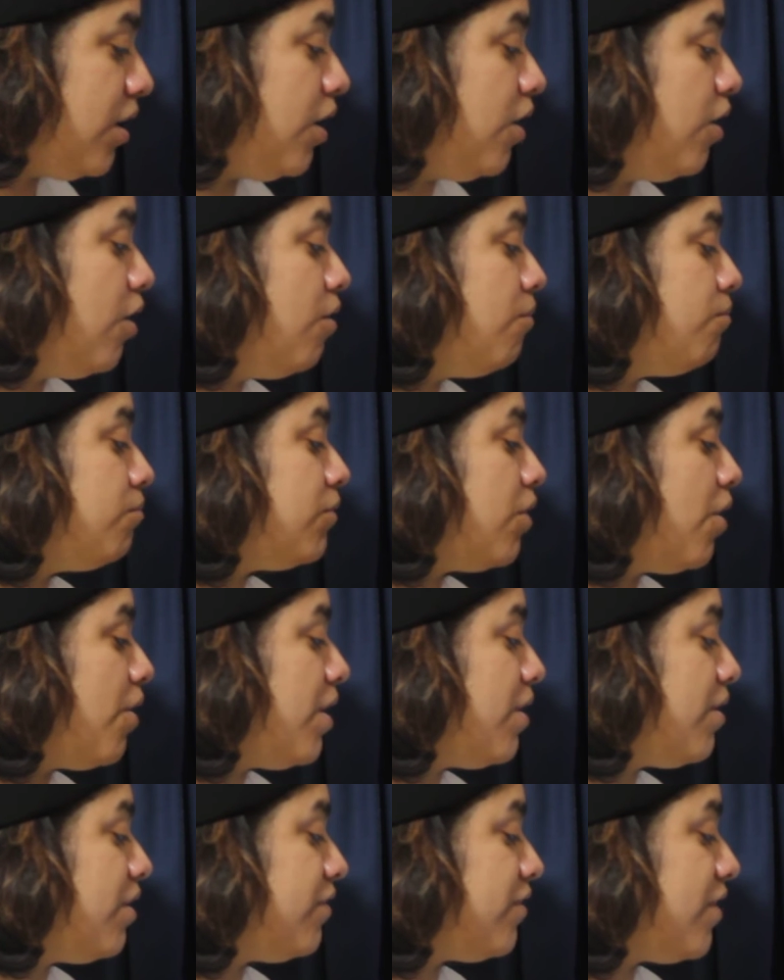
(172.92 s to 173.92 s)
Oh no,
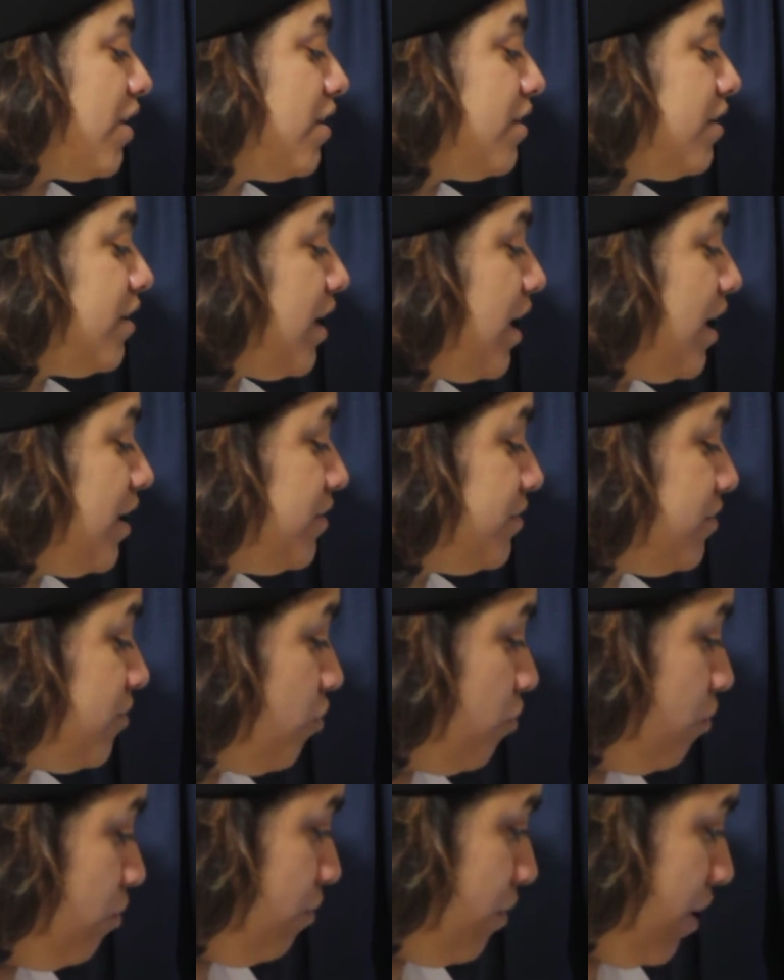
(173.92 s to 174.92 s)
it isn't that.
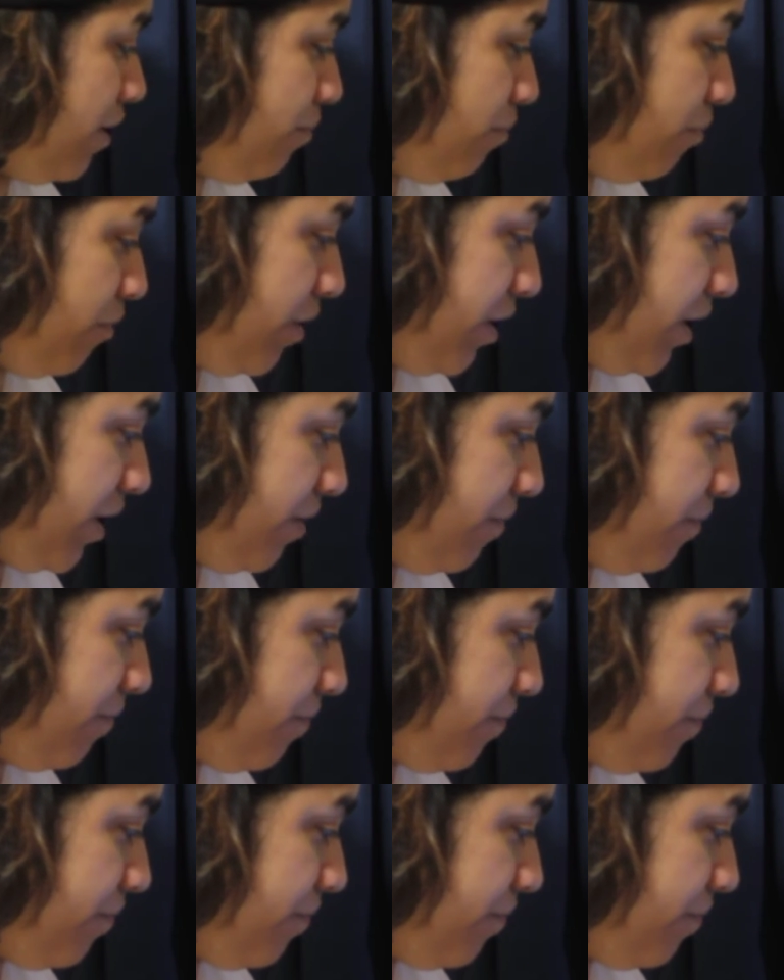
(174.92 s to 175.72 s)
Oh, that's pretty.